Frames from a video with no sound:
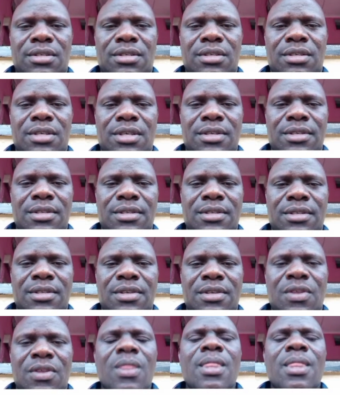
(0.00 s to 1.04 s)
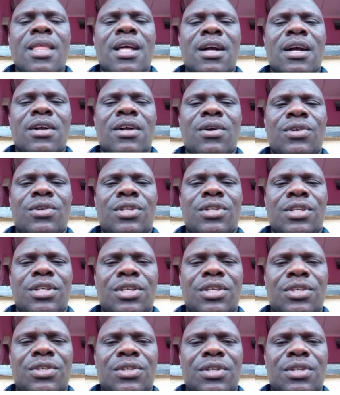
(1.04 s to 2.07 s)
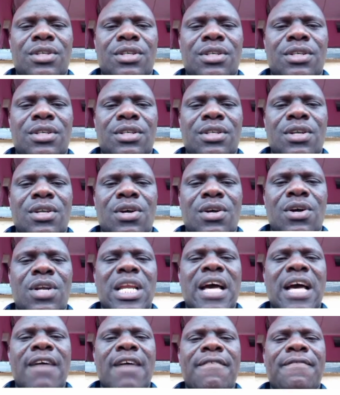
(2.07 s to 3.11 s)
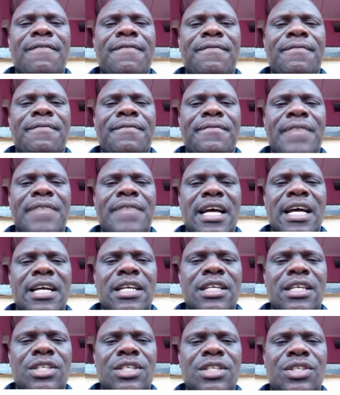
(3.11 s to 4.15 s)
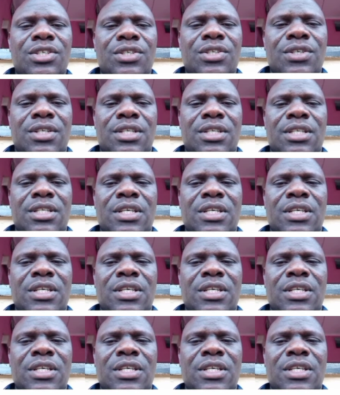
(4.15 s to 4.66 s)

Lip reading: yes, a condition or a function